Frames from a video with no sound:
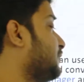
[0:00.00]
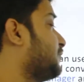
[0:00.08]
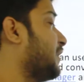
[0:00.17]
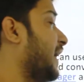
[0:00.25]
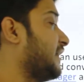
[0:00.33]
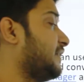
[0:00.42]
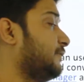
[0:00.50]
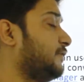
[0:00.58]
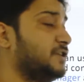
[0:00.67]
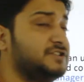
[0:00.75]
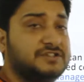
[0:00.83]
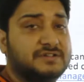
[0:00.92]
ways to track
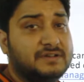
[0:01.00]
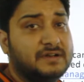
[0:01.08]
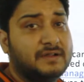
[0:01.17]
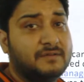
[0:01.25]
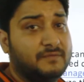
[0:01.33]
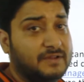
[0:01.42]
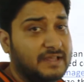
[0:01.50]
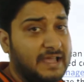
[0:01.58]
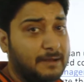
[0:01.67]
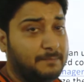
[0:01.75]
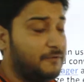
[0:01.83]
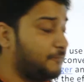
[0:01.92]
conversion with the
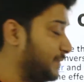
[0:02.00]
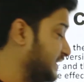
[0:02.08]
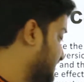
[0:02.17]
help of